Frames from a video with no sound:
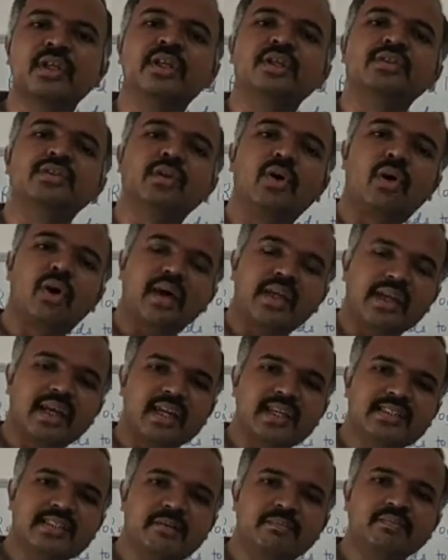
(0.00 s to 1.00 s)
So
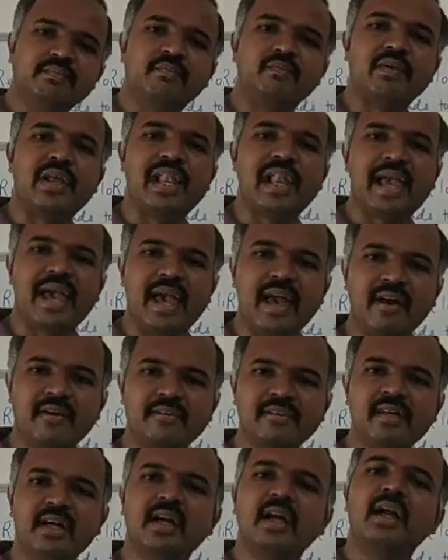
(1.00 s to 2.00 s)
organism will
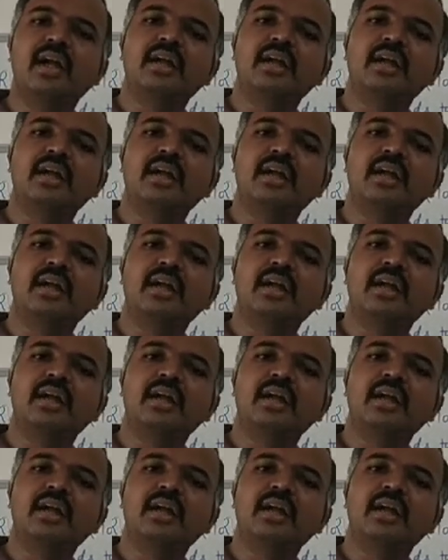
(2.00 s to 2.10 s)
have